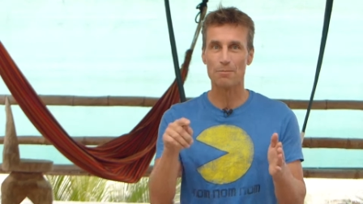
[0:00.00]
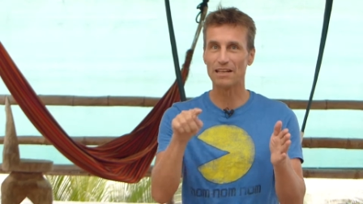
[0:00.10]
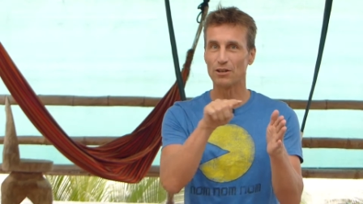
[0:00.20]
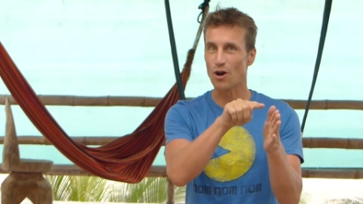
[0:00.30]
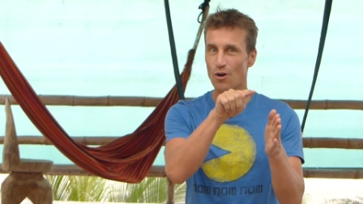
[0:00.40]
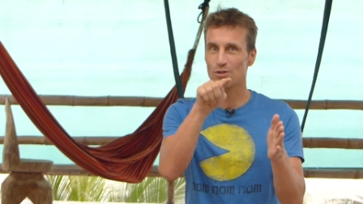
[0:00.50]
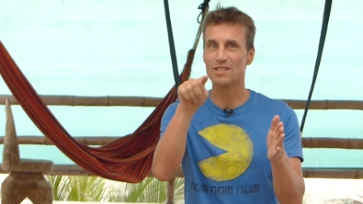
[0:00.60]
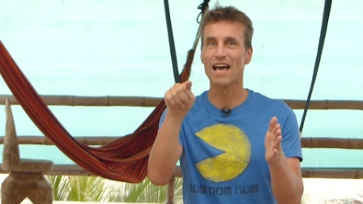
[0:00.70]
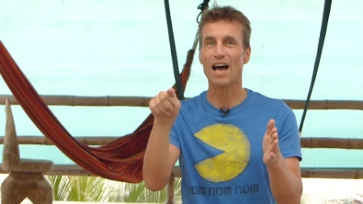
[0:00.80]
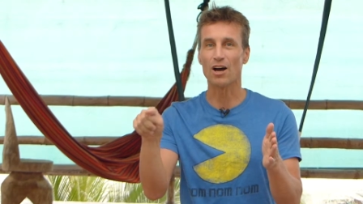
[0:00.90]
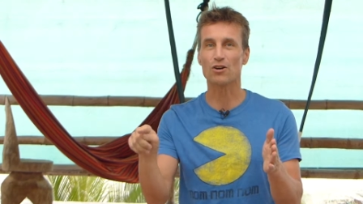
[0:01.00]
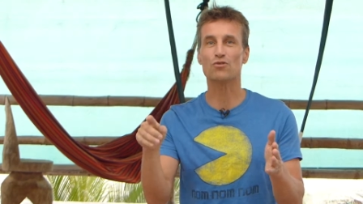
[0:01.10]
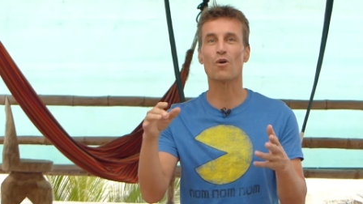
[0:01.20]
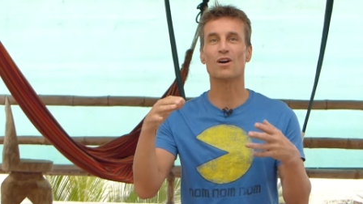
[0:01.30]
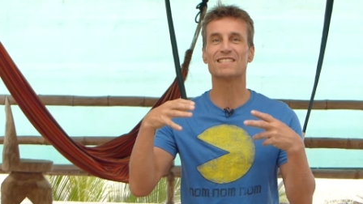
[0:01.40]
but it goes
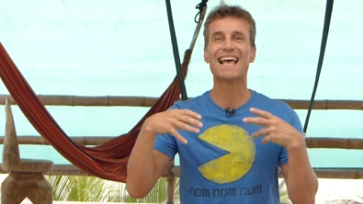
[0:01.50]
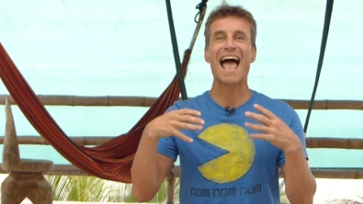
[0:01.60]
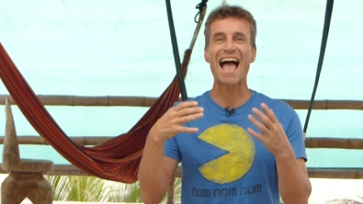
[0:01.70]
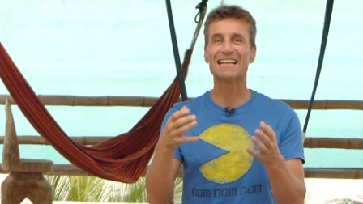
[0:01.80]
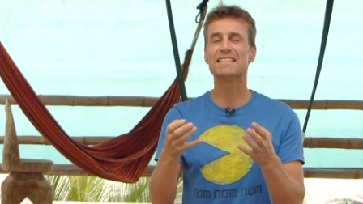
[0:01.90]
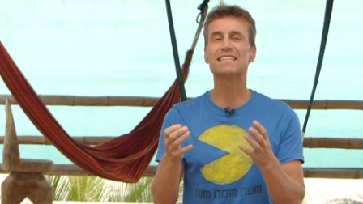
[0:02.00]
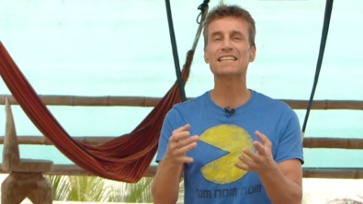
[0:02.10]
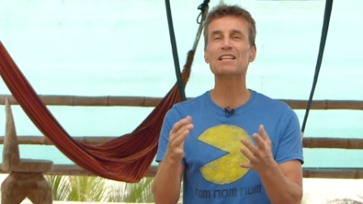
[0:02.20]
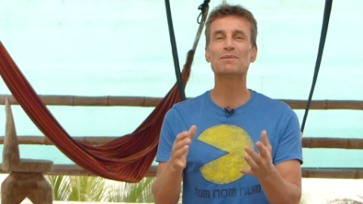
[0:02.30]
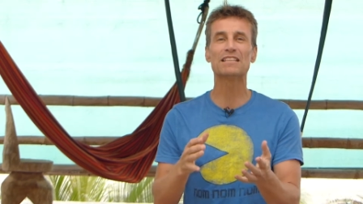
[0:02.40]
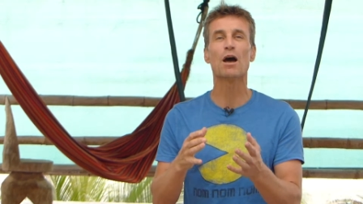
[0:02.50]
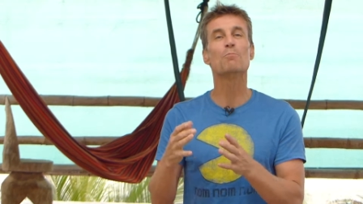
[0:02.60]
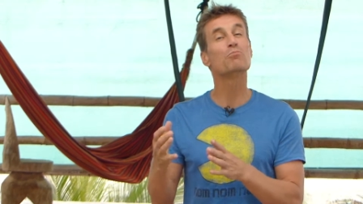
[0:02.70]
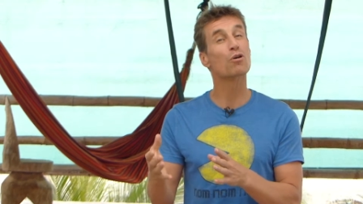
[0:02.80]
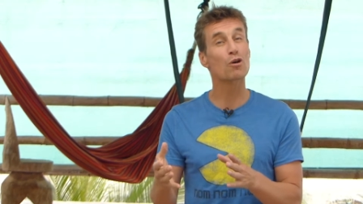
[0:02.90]
across, and it's a little bit
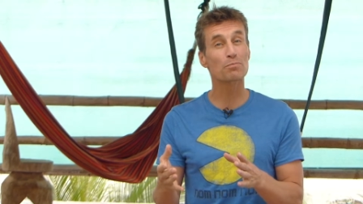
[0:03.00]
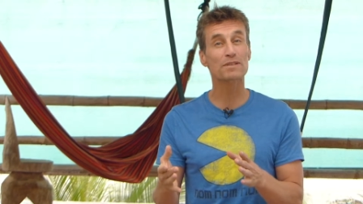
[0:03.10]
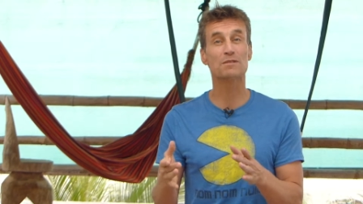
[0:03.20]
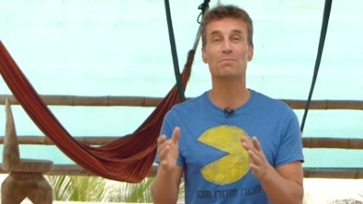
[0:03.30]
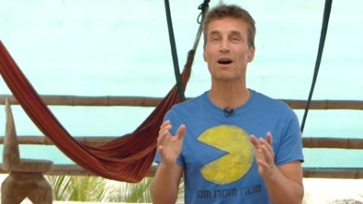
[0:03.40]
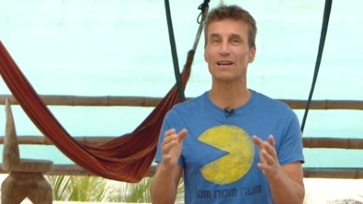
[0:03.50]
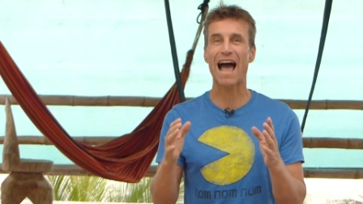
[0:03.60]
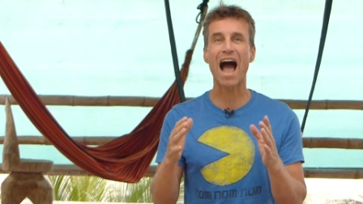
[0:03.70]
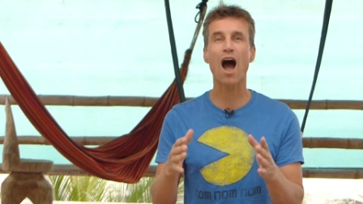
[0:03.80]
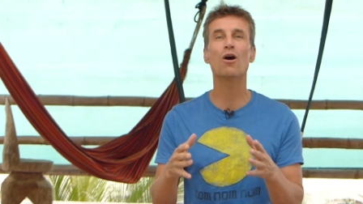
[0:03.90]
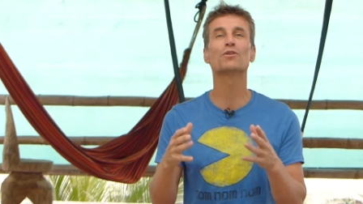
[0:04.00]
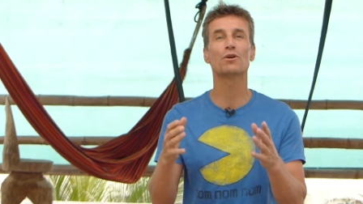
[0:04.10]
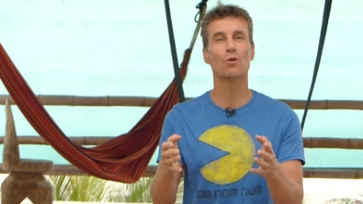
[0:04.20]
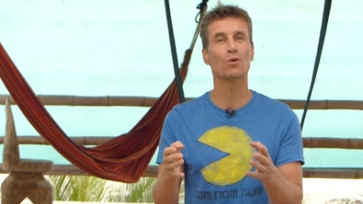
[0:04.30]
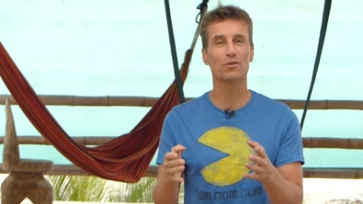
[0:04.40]
purpose-bound how
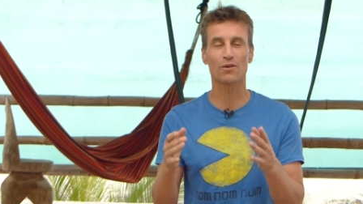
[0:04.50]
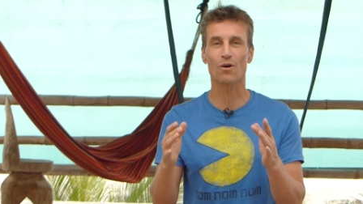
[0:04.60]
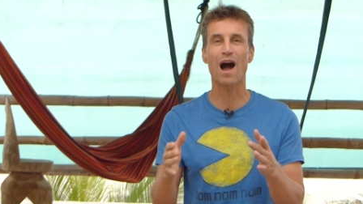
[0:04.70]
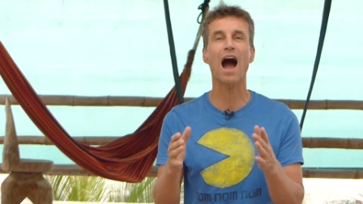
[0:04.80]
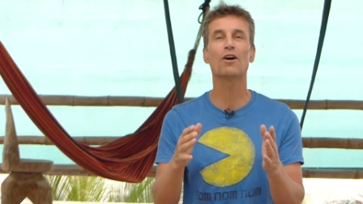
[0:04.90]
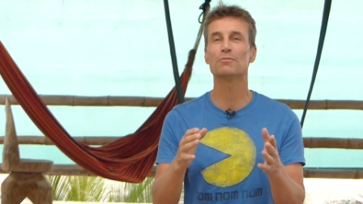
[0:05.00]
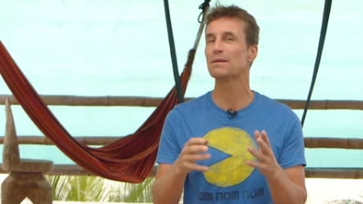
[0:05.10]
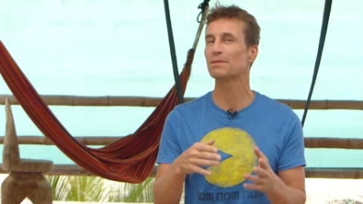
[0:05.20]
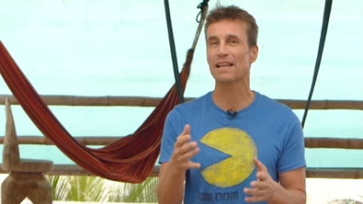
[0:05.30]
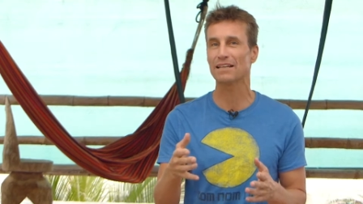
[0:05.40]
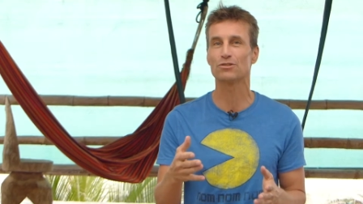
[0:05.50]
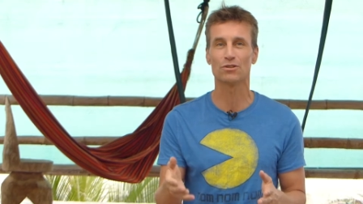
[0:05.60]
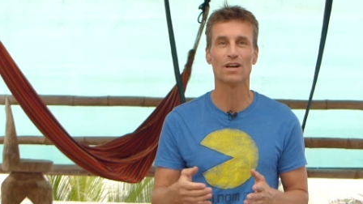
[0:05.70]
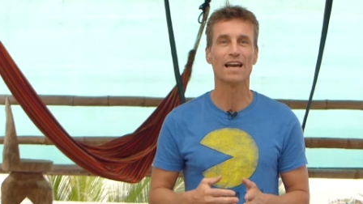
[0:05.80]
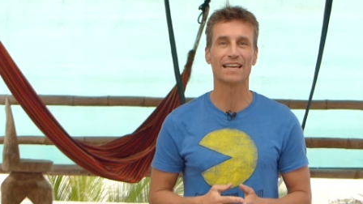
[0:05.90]
the author or how the people like
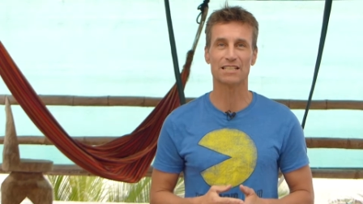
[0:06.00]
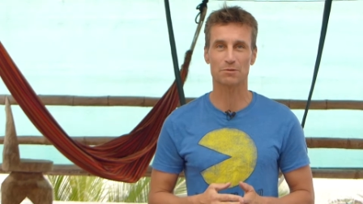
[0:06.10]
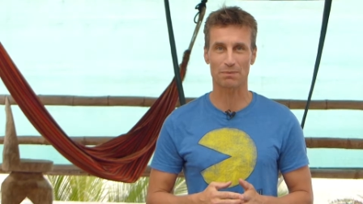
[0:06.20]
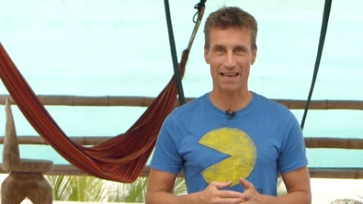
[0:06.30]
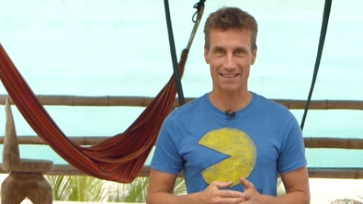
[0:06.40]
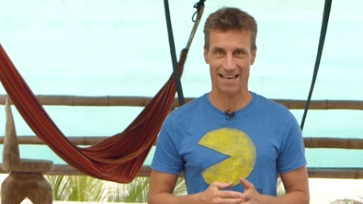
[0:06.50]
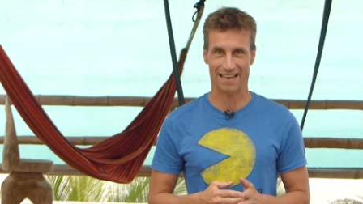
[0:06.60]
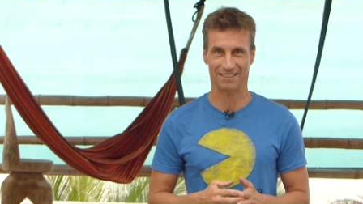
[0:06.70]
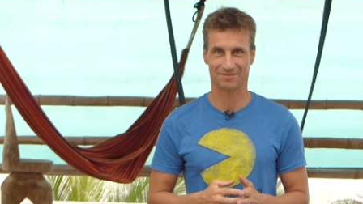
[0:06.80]
to explain that.